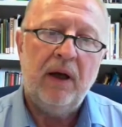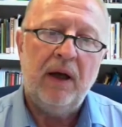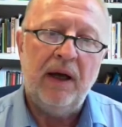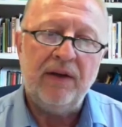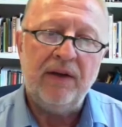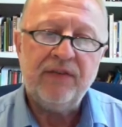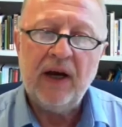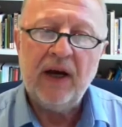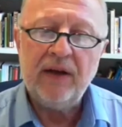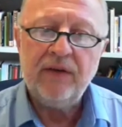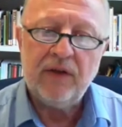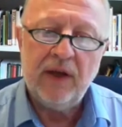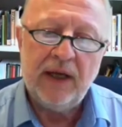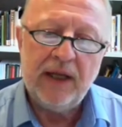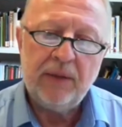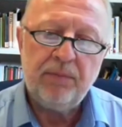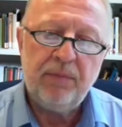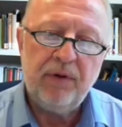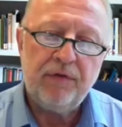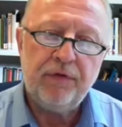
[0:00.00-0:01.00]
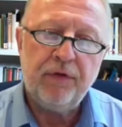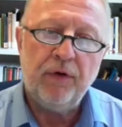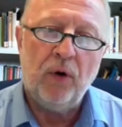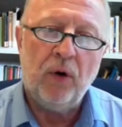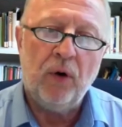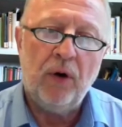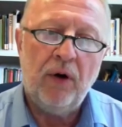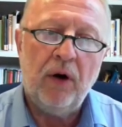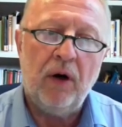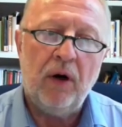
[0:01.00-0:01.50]
As I said
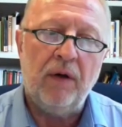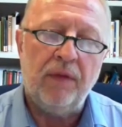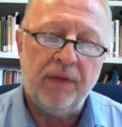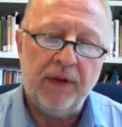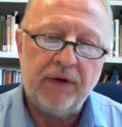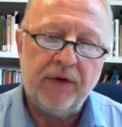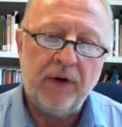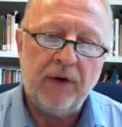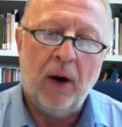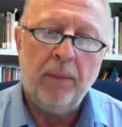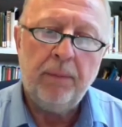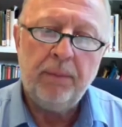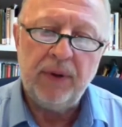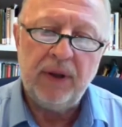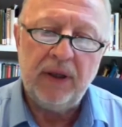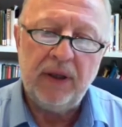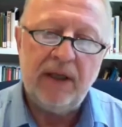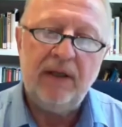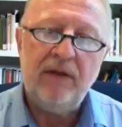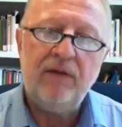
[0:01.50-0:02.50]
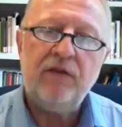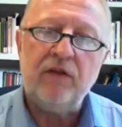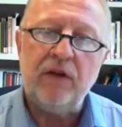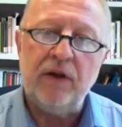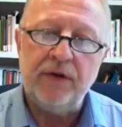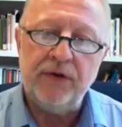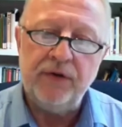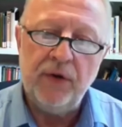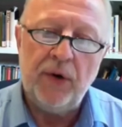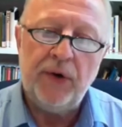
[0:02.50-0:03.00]
before, on the top is
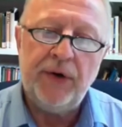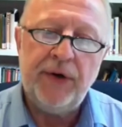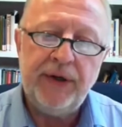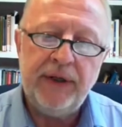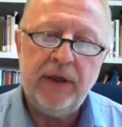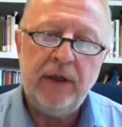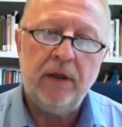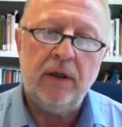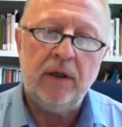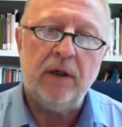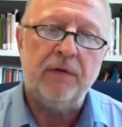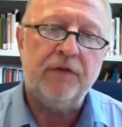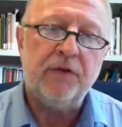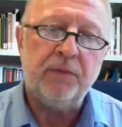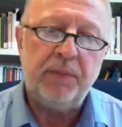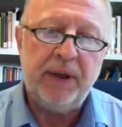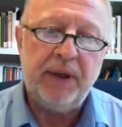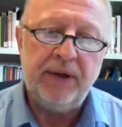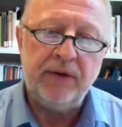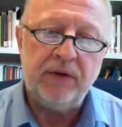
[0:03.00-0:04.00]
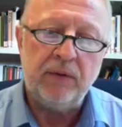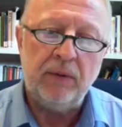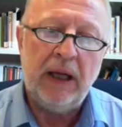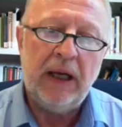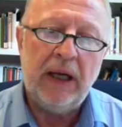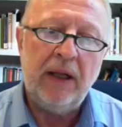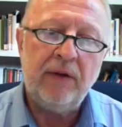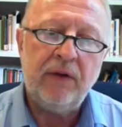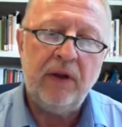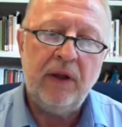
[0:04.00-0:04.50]
the yearning of
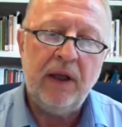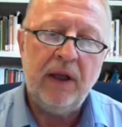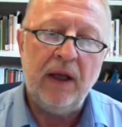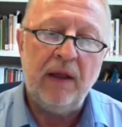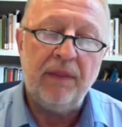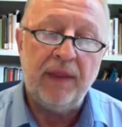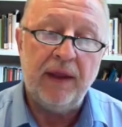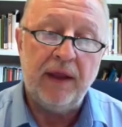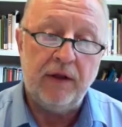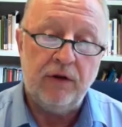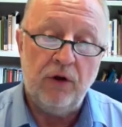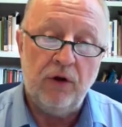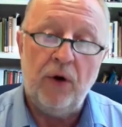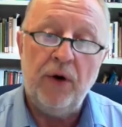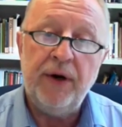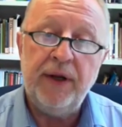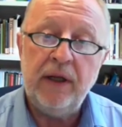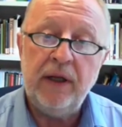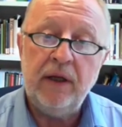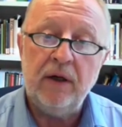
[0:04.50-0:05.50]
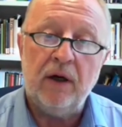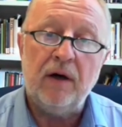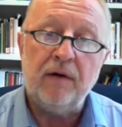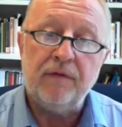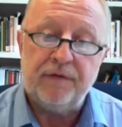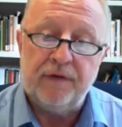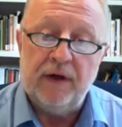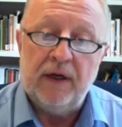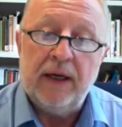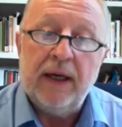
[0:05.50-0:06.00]
spirituality and the yearning of
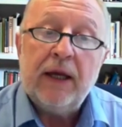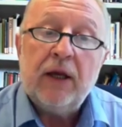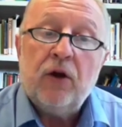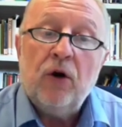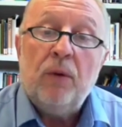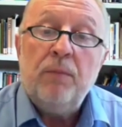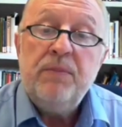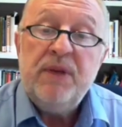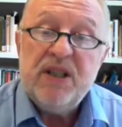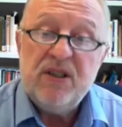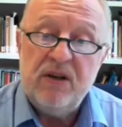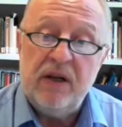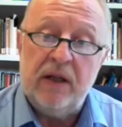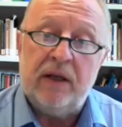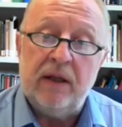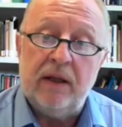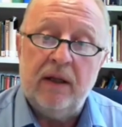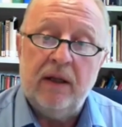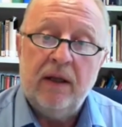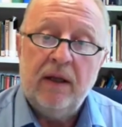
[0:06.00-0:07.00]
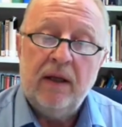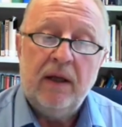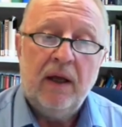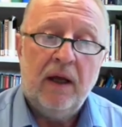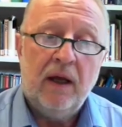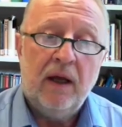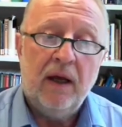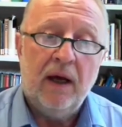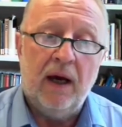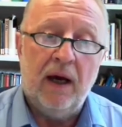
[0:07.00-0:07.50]
a community.
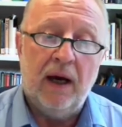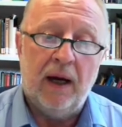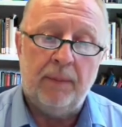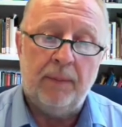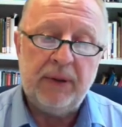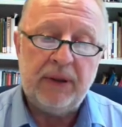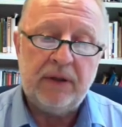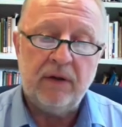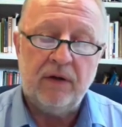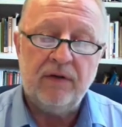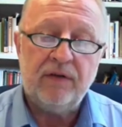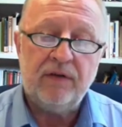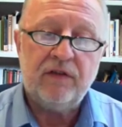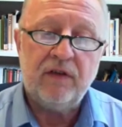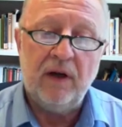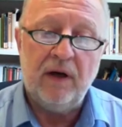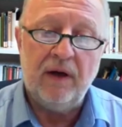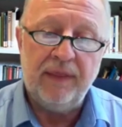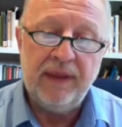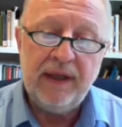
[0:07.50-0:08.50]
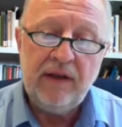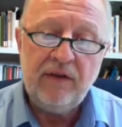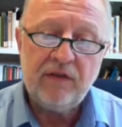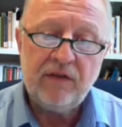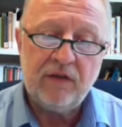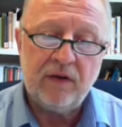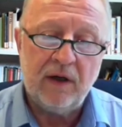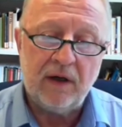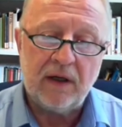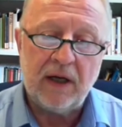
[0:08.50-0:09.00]
Because
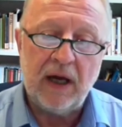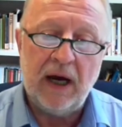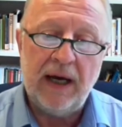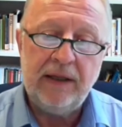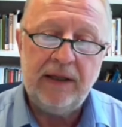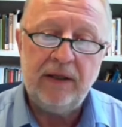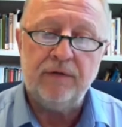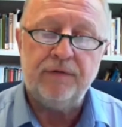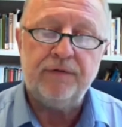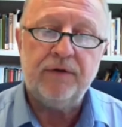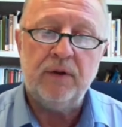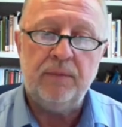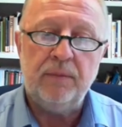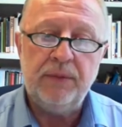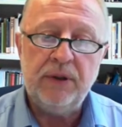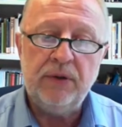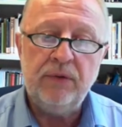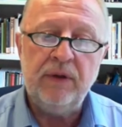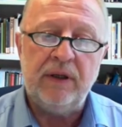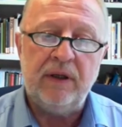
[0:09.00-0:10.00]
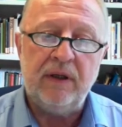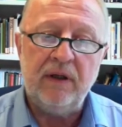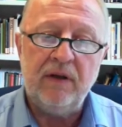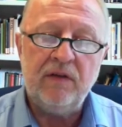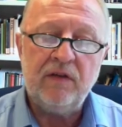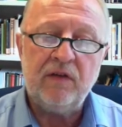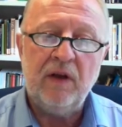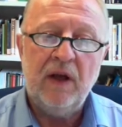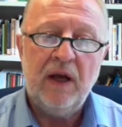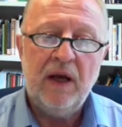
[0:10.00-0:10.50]
these kind of
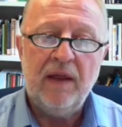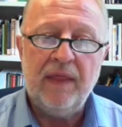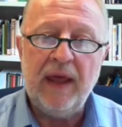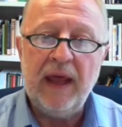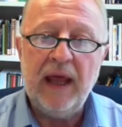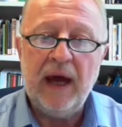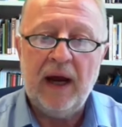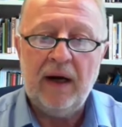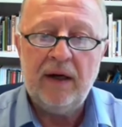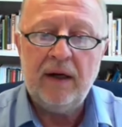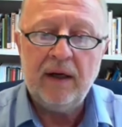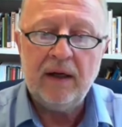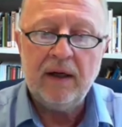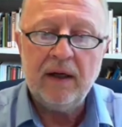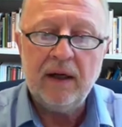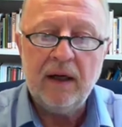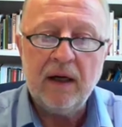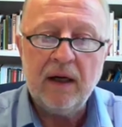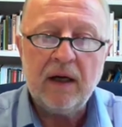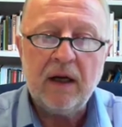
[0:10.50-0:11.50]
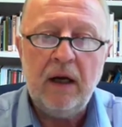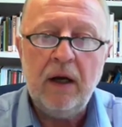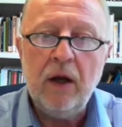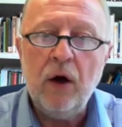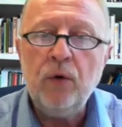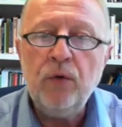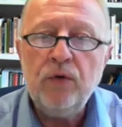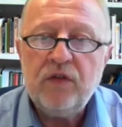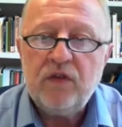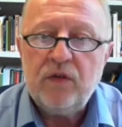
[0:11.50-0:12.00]
communities, they are
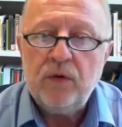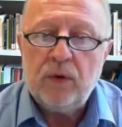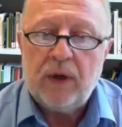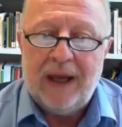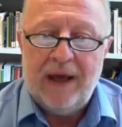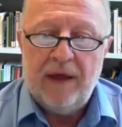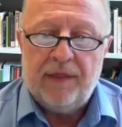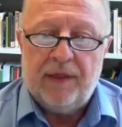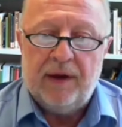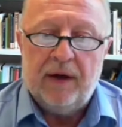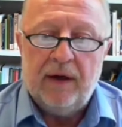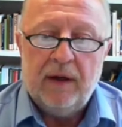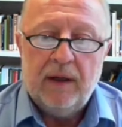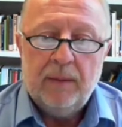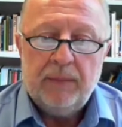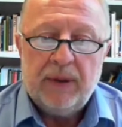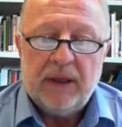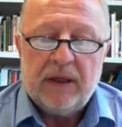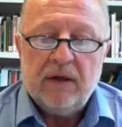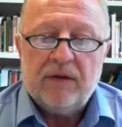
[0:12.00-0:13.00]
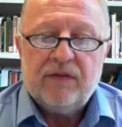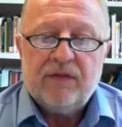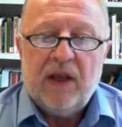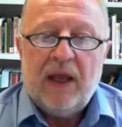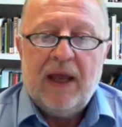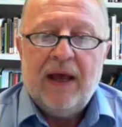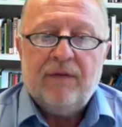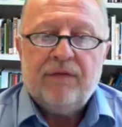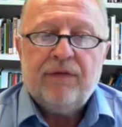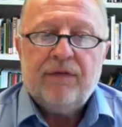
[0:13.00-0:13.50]
close together because they
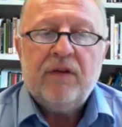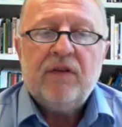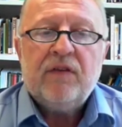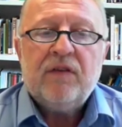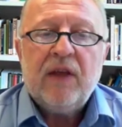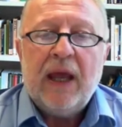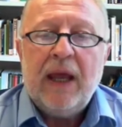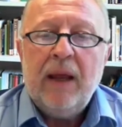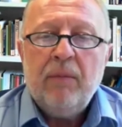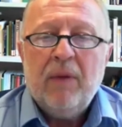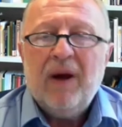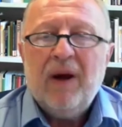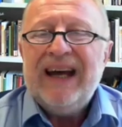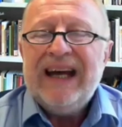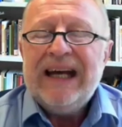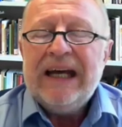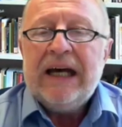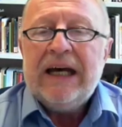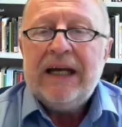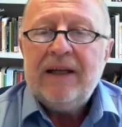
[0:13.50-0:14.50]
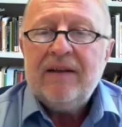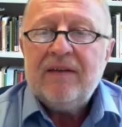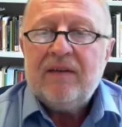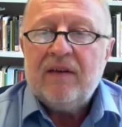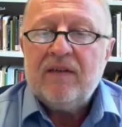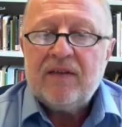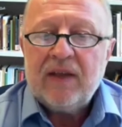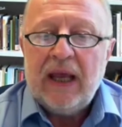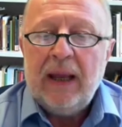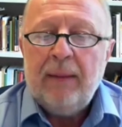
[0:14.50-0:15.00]
have the
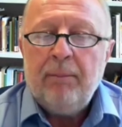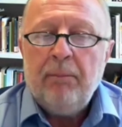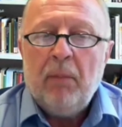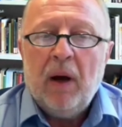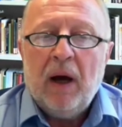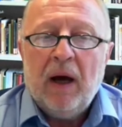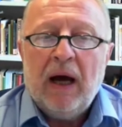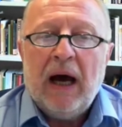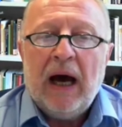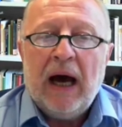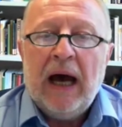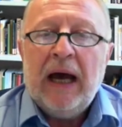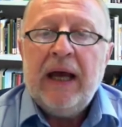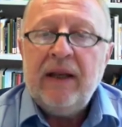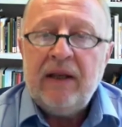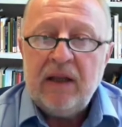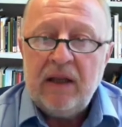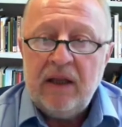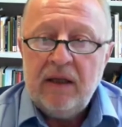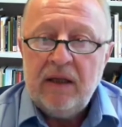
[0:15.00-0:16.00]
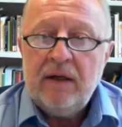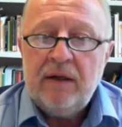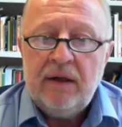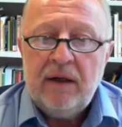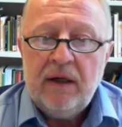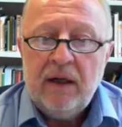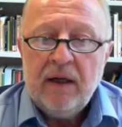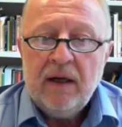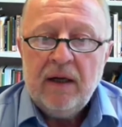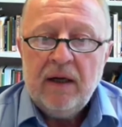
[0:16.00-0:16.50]
same idea,
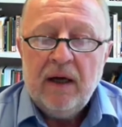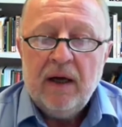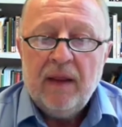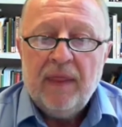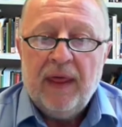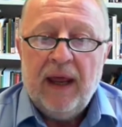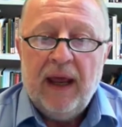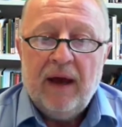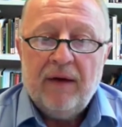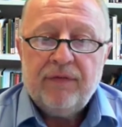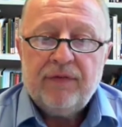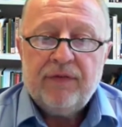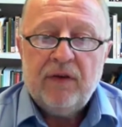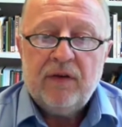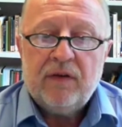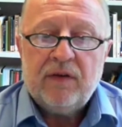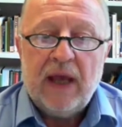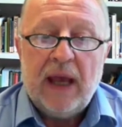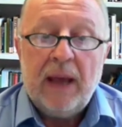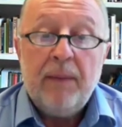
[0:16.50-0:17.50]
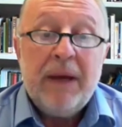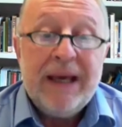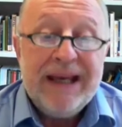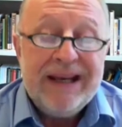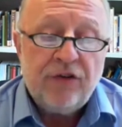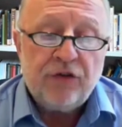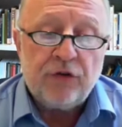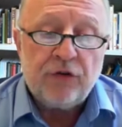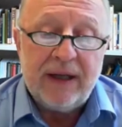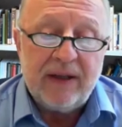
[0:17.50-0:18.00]
they have the same
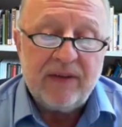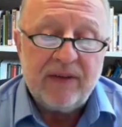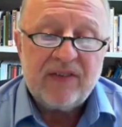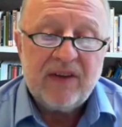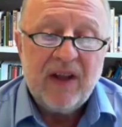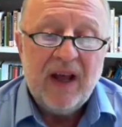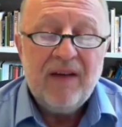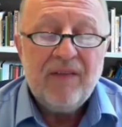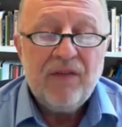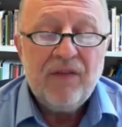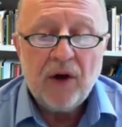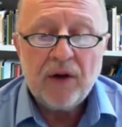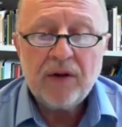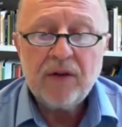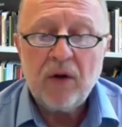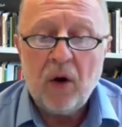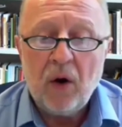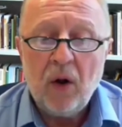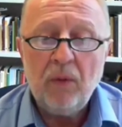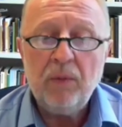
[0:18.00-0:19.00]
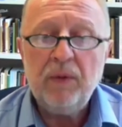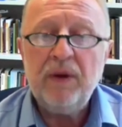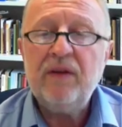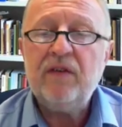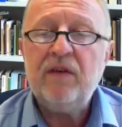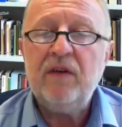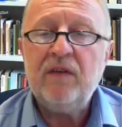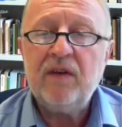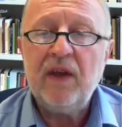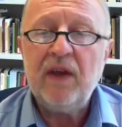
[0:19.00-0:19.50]
interest, not always
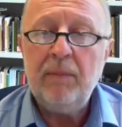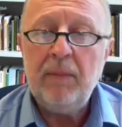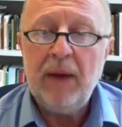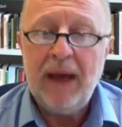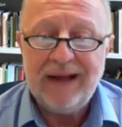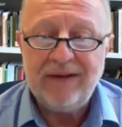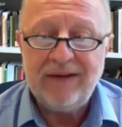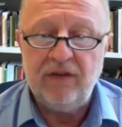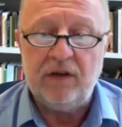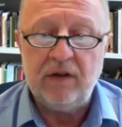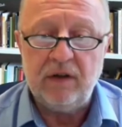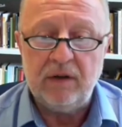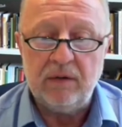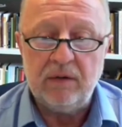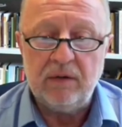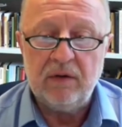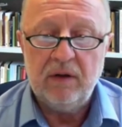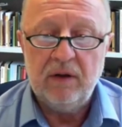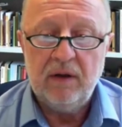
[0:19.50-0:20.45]
the same attitude.